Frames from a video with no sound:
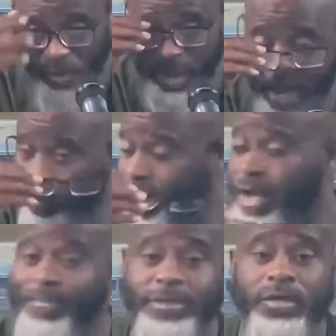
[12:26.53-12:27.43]
we
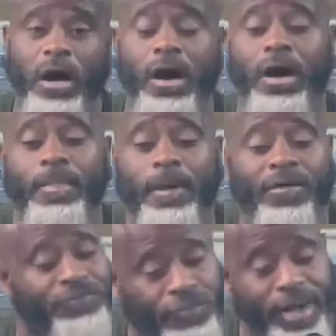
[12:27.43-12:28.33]
come to a
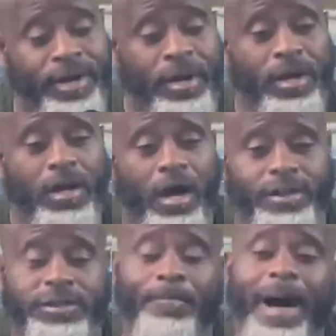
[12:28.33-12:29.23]
friend or
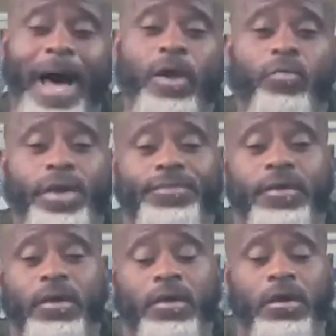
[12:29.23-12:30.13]
somebody with
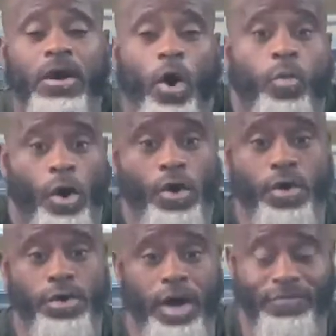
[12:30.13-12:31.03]
a
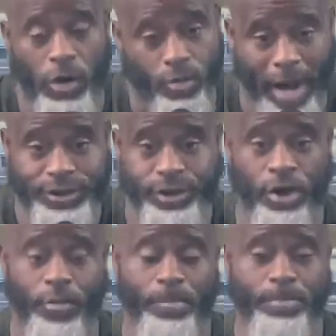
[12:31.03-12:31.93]
word of correction
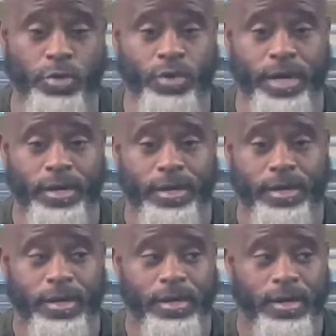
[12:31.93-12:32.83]
or rebuke,
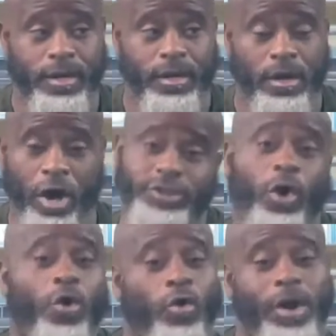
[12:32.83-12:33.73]
or to
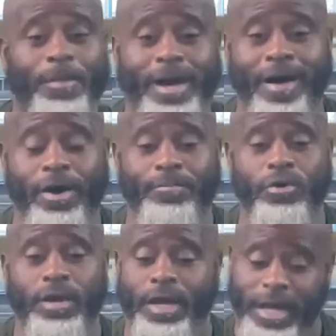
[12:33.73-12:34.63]
hold him
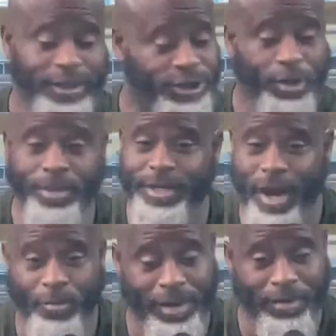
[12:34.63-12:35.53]
accountable, it should be
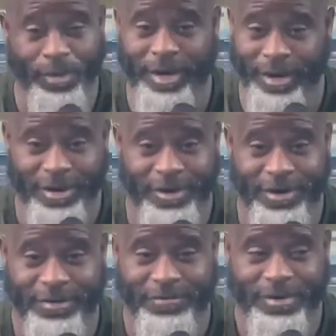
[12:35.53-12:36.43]
done with
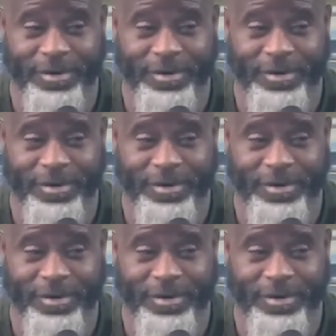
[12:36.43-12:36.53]
love.